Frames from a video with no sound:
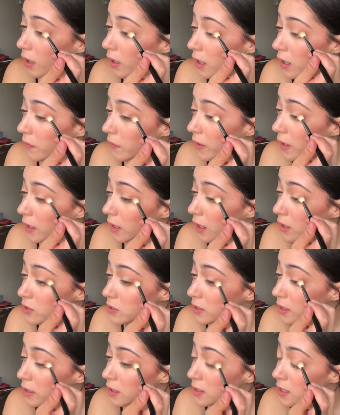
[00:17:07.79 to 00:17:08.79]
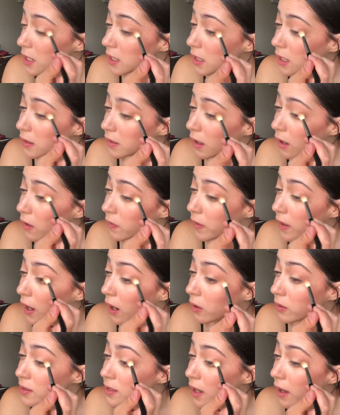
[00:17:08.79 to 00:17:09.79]
And then again, just kind of taking that on the
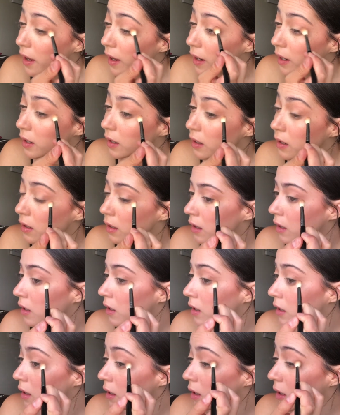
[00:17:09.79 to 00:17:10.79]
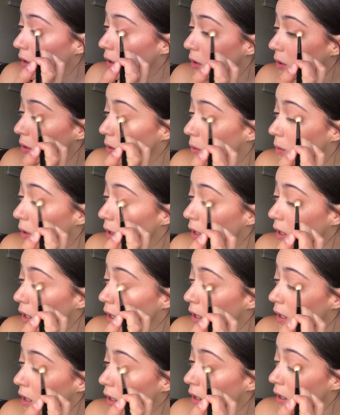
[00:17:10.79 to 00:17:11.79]
outside, outer
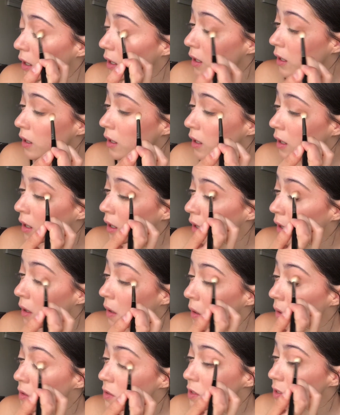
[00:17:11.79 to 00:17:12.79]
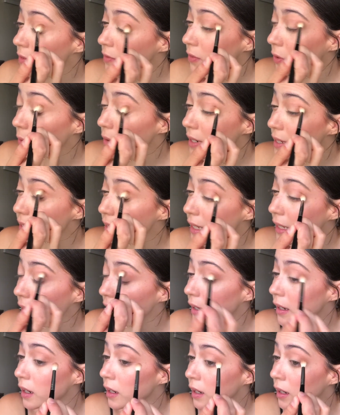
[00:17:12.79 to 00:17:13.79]
corner, just focusing it
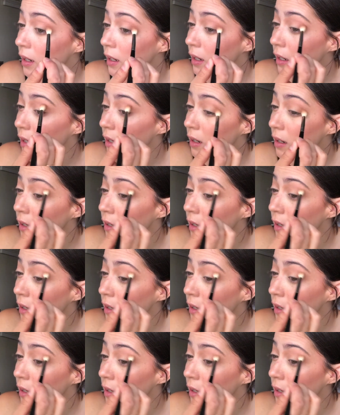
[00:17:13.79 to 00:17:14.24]
here,